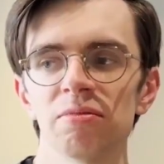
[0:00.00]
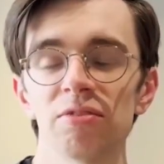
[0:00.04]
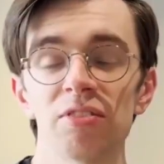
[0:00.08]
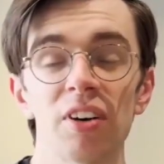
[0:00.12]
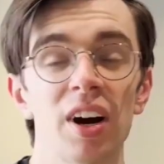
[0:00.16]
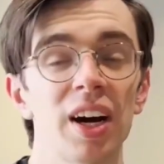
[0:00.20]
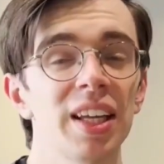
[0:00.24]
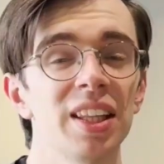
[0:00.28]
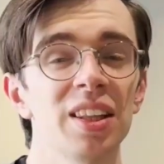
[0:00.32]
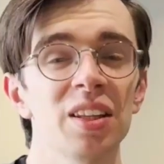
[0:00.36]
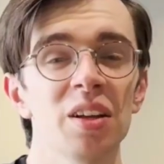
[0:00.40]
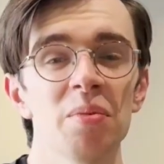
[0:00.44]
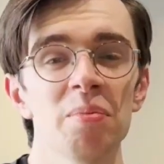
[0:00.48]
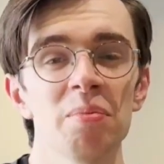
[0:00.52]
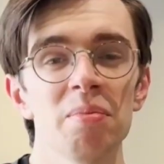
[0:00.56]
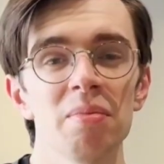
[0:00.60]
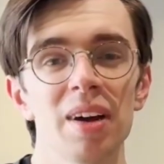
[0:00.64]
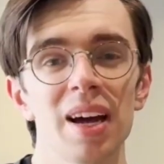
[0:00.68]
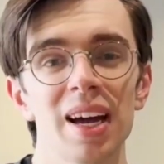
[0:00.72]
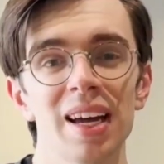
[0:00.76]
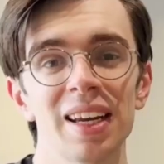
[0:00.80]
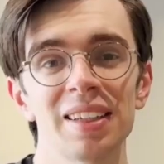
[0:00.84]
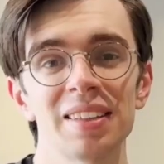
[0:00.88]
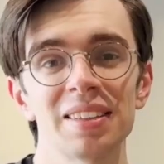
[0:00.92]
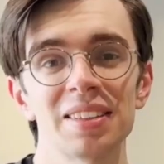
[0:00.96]
find them,
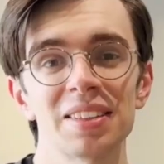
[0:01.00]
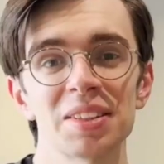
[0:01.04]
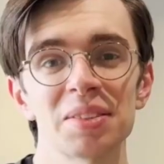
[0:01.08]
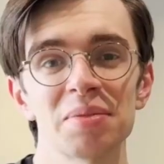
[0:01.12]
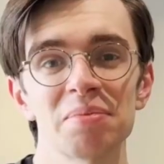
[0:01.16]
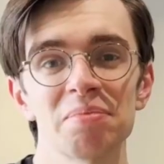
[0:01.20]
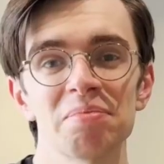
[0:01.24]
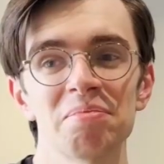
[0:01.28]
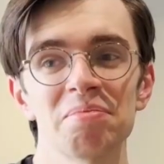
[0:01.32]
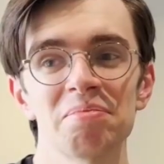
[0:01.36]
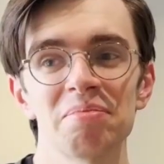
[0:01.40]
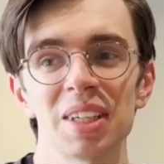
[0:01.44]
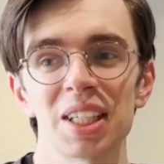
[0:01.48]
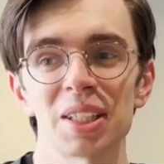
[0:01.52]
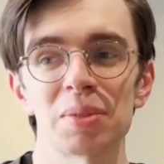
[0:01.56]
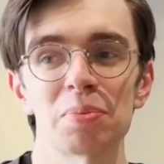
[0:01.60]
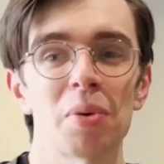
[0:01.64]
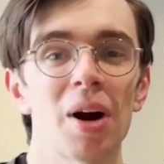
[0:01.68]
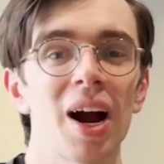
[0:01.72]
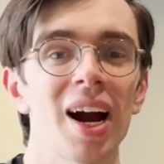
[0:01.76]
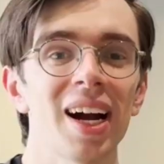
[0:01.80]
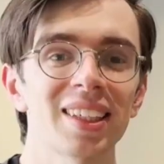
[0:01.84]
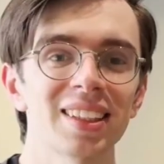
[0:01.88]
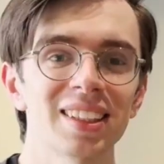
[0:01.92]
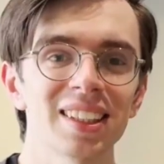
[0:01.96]
and it's
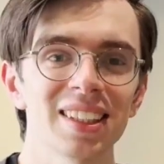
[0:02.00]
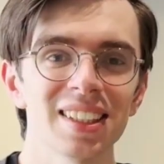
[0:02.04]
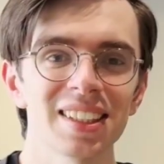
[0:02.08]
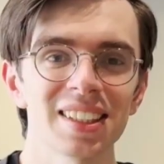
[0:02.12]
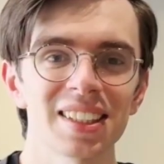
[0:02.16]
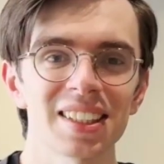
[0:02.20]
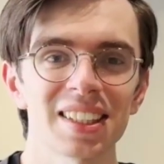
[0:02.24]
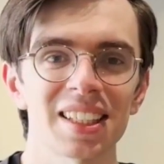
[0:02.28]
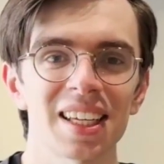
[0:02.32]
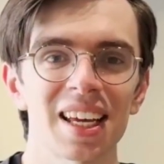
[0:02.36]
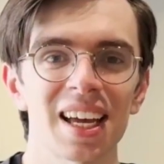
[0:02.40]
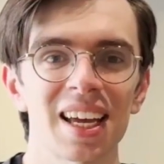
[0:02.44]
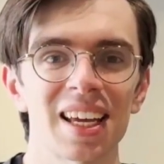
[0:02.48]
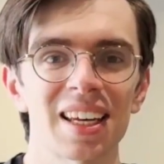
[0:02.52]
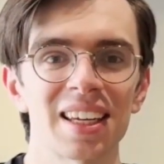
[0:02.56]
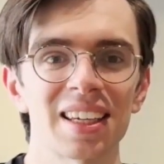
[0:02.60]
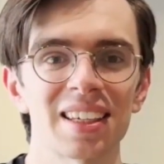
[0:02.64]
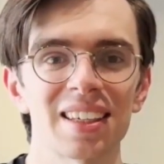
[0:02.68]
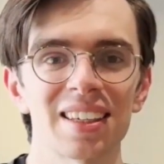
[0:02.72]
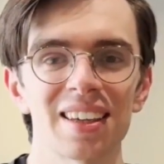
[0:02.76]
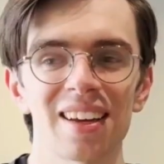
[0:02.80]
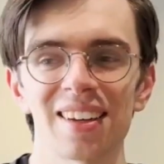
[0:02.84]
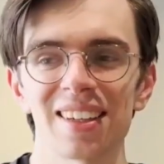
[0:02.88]
practice and